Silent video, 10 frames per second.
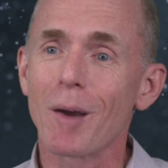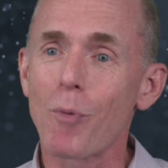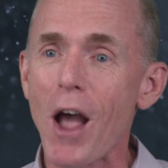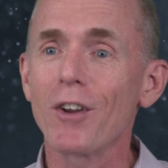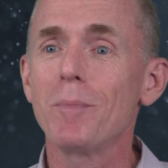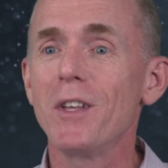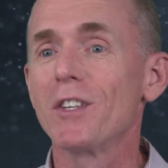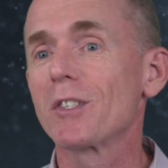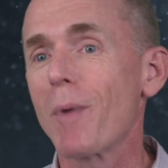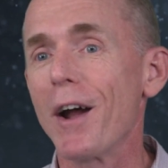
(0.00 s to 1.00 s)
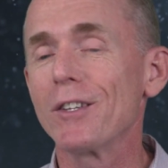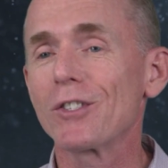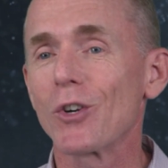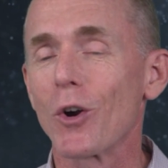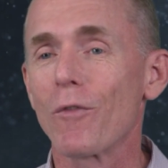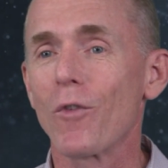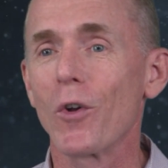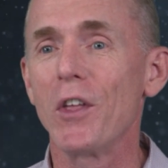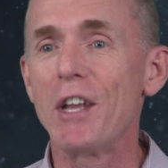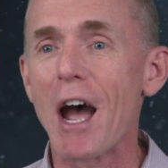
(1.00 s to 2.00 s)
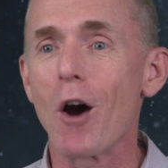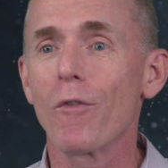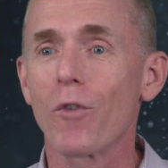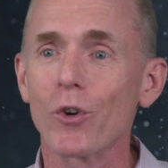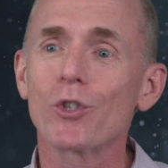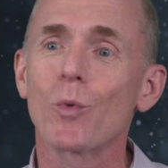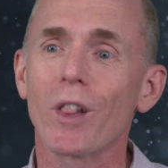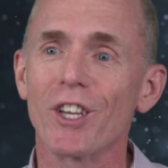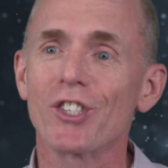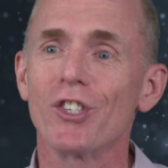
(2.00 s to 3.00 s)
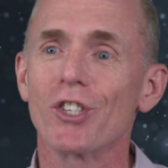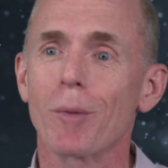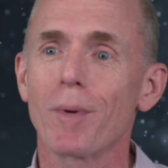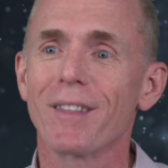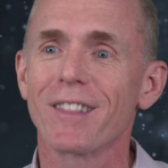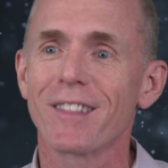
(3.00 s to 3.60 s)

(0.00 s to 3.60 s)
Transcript: uh, proud to be the sponsor for the Dow First Relationship.